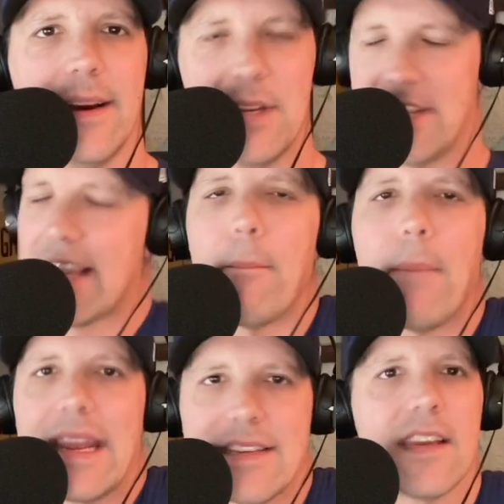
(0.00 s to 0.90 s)
I mean,
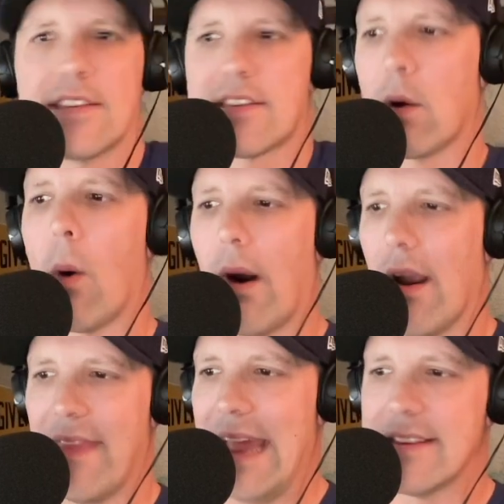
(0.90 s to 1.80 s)
somebody's going to score
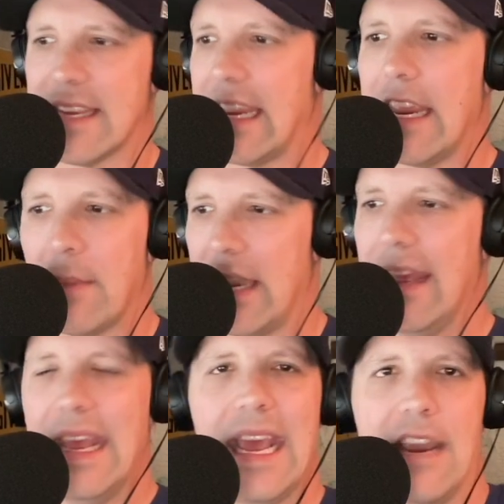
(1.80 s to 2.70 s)
on that team. And
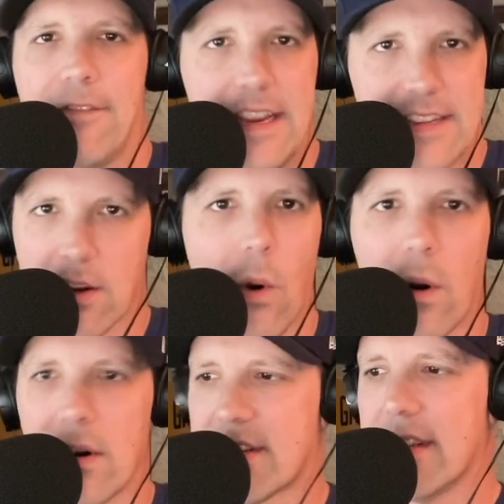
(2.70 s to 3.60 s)
if he
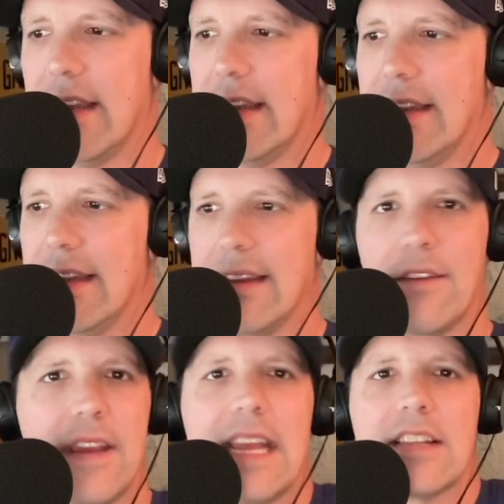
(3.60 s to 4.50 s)
scores,
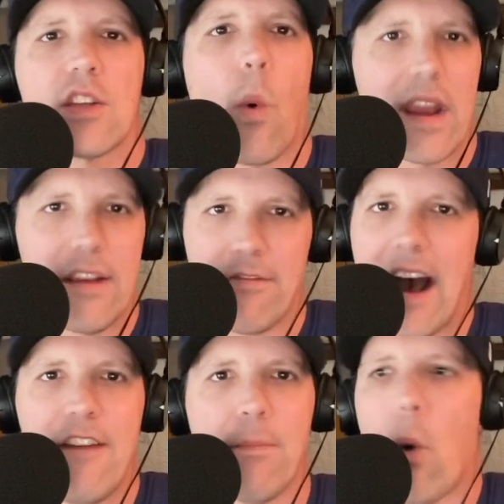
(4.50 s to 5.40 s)
if he gets
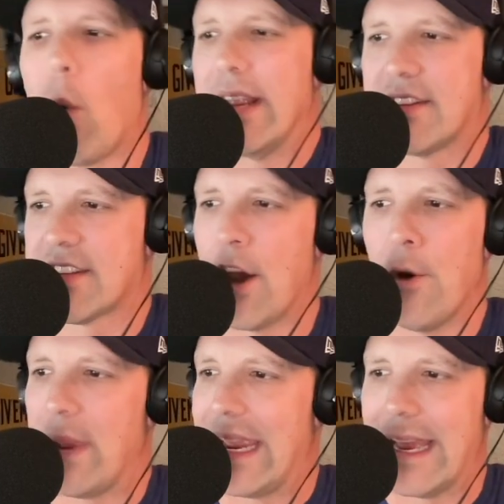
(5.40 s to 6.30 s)
25 points,
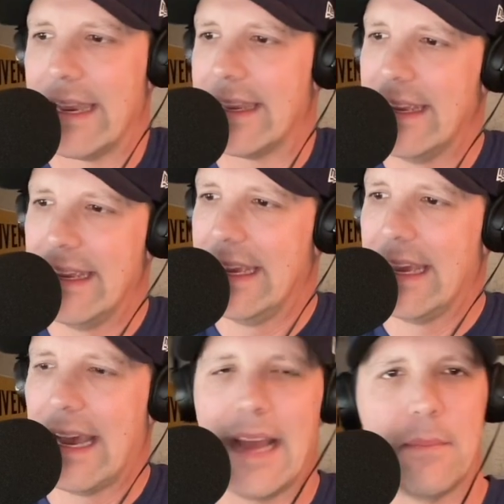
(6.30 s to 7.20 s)
so be it.
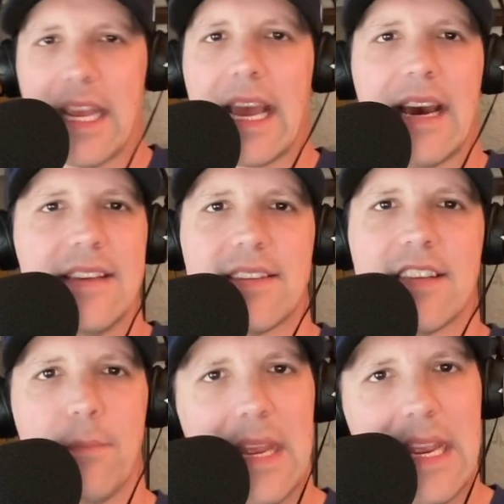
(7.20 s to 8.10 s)
Because
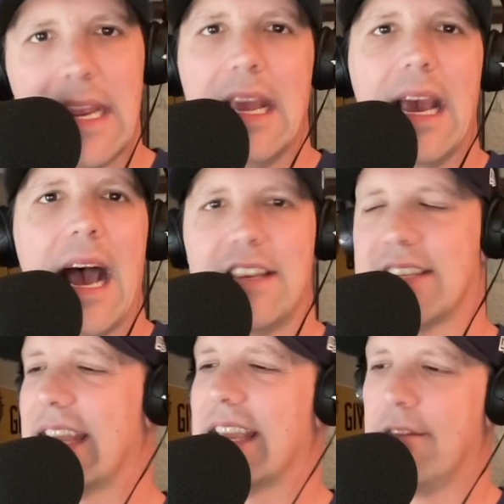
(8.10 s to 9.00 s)
to me, I
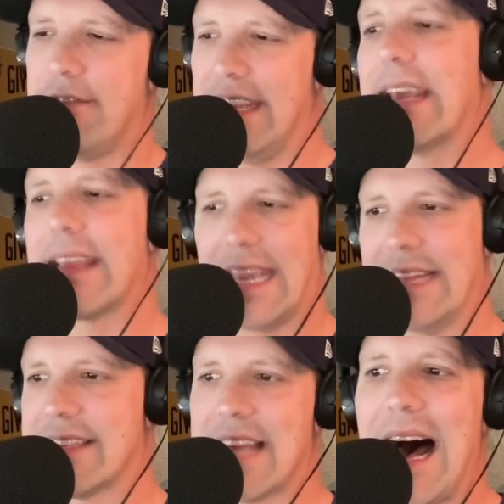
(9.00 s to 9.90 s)
just think if Dick
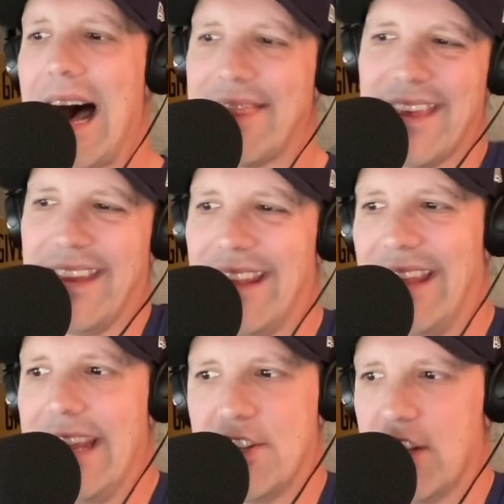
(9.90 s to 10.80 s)
gets hot, then
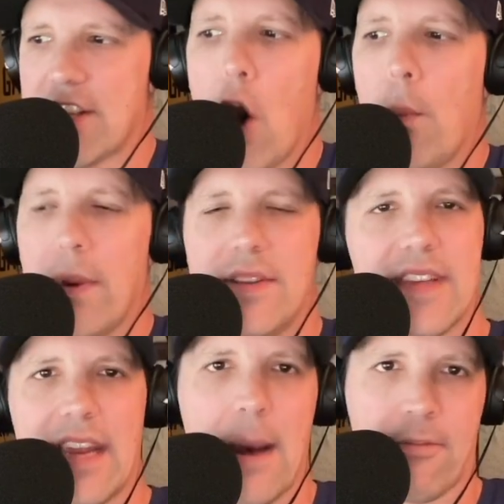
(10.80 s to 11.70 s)
it just opens
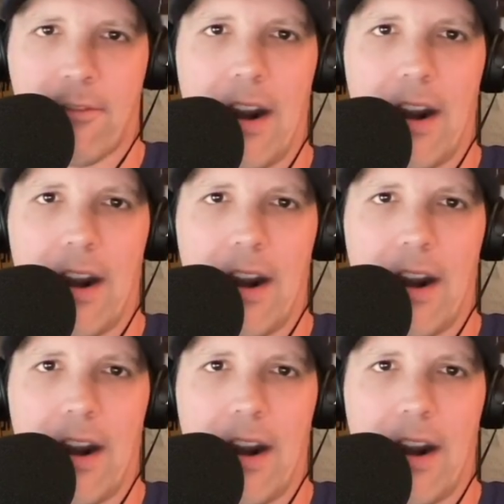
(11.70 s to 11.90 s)
it up for